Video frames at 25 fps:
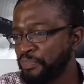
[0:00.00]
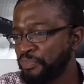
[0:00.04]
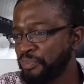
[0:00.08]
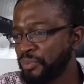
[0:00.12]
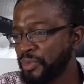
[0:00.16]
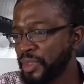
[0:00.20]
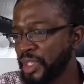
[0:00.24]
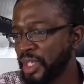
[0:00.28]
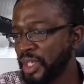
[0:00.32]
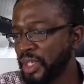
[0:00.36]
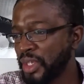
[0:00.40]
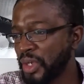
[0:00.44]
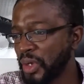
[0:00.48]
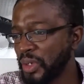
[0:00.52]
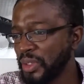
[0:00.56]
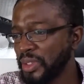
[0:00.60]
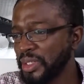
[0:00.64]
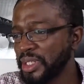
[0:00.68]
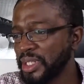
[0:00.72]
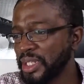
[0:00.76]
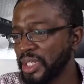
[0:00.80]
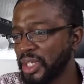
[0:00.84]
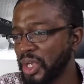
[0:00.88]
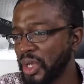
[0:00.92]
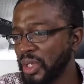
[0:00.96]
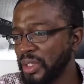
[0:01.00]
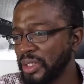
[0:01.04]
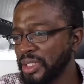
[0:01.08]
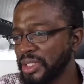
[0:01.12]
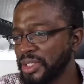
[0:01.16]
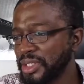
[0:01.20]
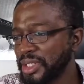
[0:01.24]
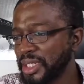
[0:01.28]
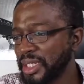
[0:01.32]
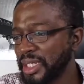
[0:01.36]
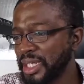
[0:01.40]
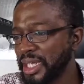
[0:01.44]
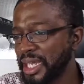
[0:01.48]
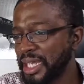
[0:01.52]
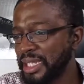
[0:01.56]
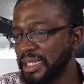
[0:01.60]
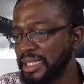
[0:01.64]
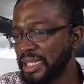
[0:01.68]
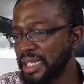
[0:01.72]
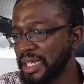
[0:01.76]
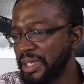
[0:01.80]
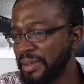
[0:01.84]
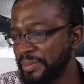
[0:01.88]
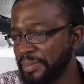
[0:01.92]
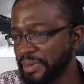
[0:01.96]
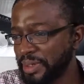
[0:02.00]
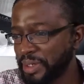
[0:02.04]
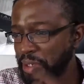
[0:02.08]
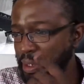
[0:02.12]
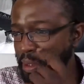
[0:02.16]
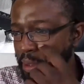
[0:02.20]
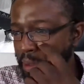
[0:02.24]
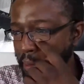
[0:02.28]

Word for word: The goalie should have got that, man.